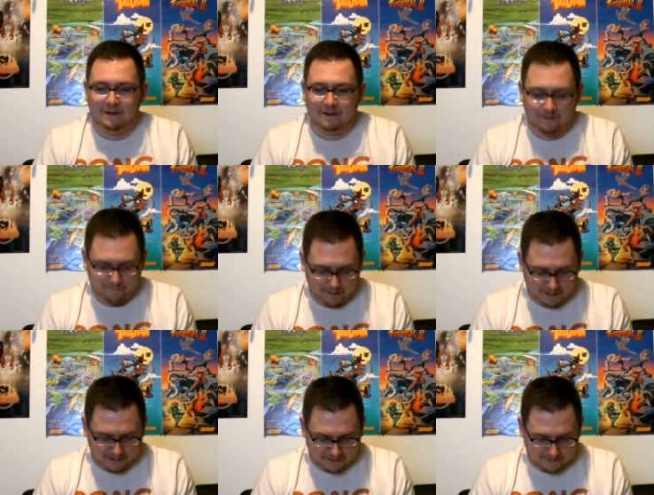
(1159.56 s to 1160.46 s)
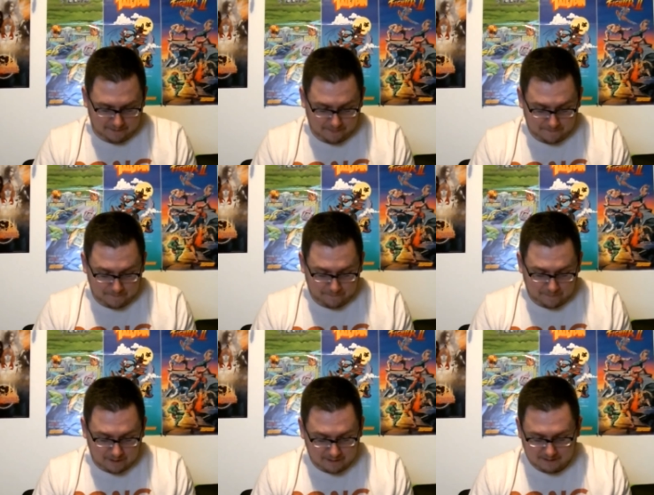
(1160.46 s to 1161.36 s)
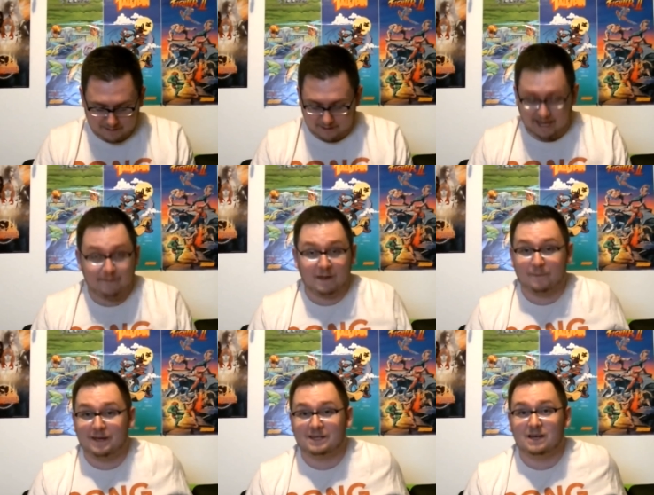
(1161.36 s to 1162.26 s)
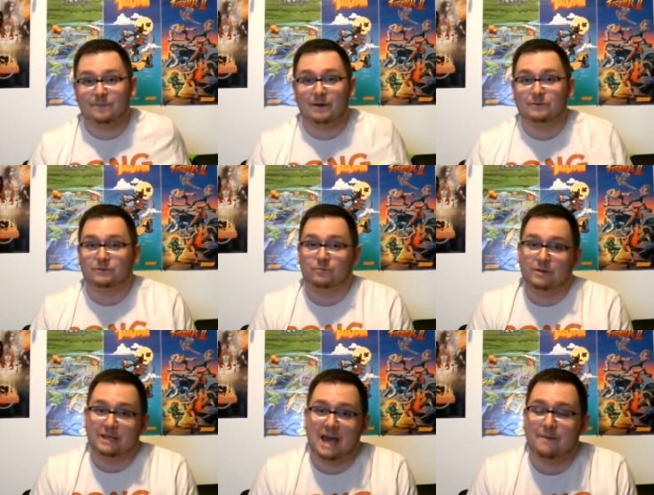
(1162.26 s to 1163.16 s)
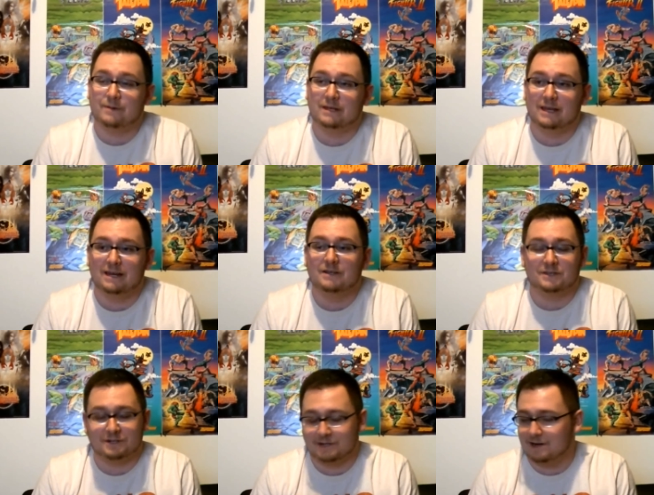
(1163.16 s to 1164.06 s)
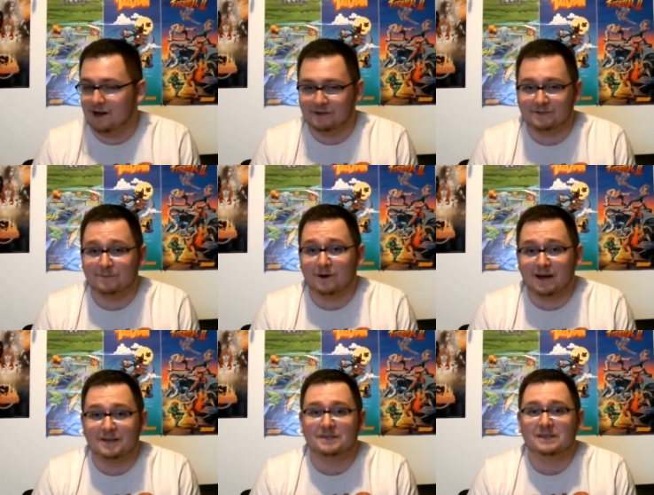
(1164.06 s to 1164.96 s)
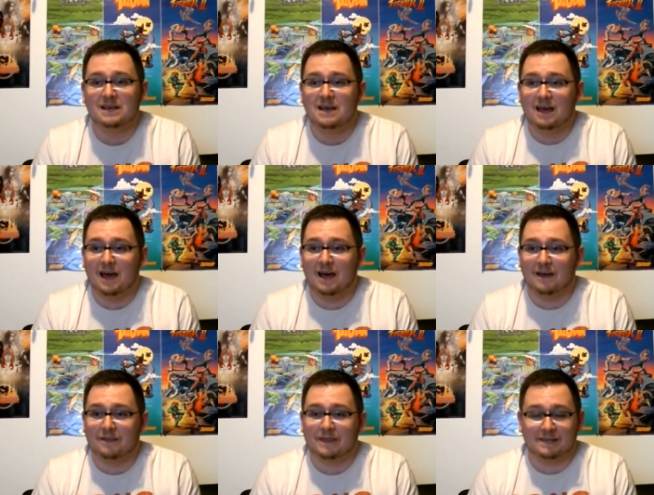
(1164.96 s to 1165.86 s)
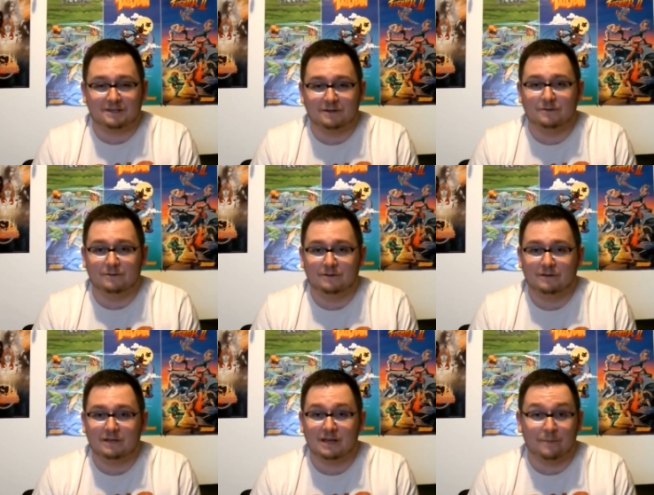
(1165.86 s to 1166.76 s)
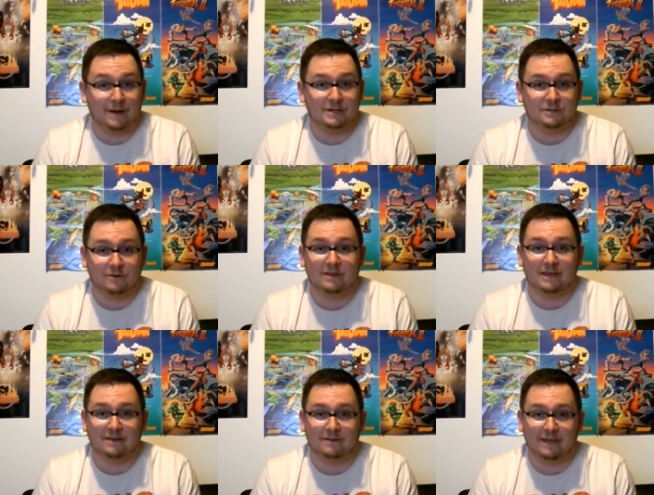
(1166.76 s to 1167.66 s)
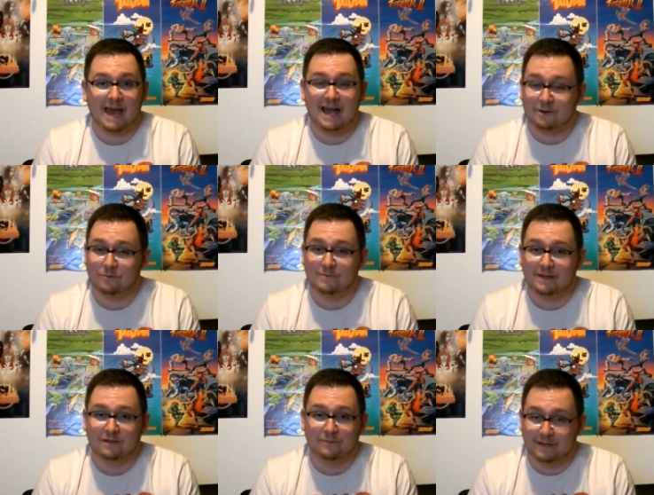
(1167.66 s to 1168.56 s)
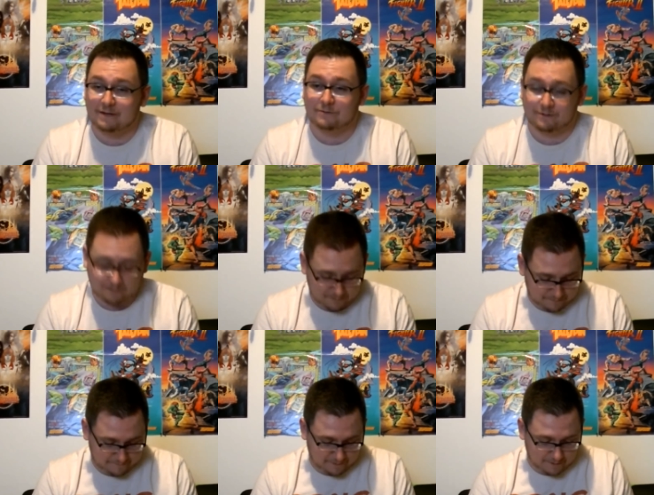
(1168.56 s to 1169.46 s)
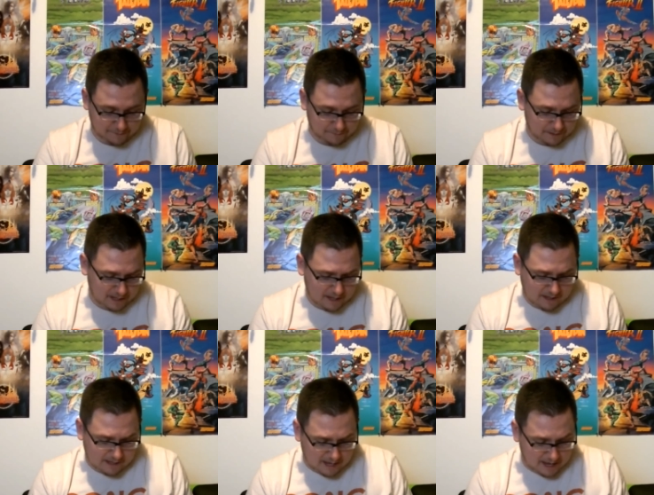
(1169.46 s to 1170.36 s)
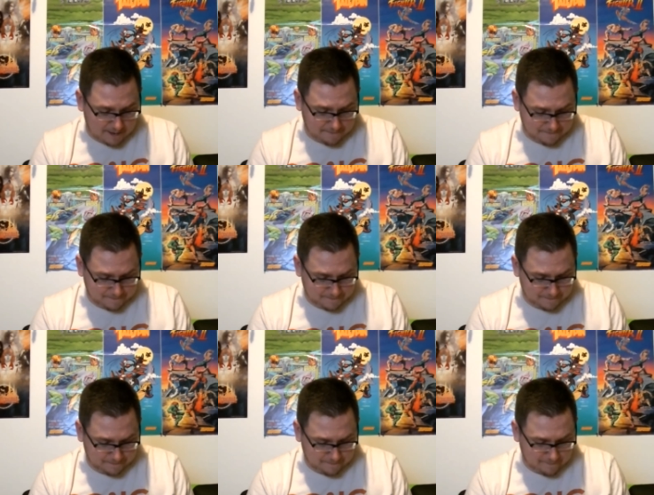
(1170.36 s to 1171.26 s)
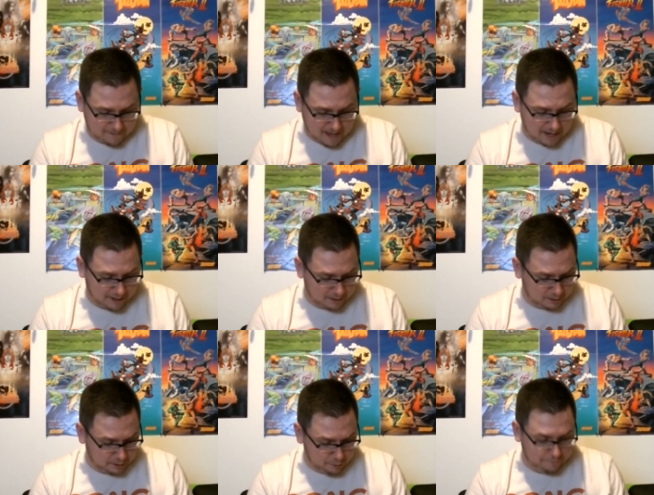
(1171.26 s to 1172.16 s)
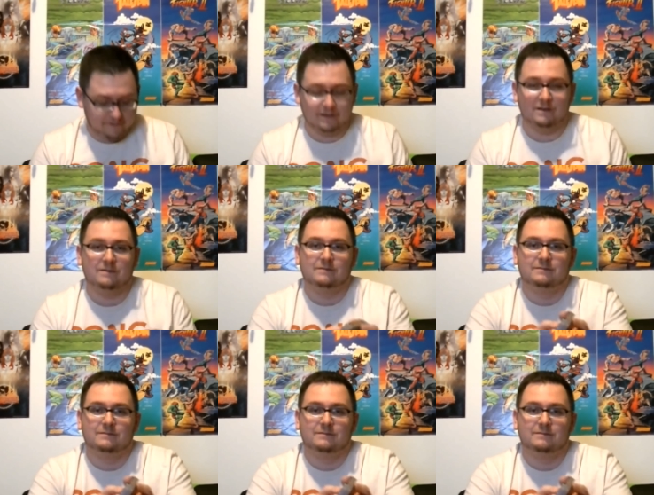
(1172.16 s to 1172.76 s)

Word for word: but uh, this the game that I picked up, I was really happy to get it at such an awesome price. Uh, thanks to you know Page Three, they they haggled with me a little bit. It was very cool. Um, I got Lufia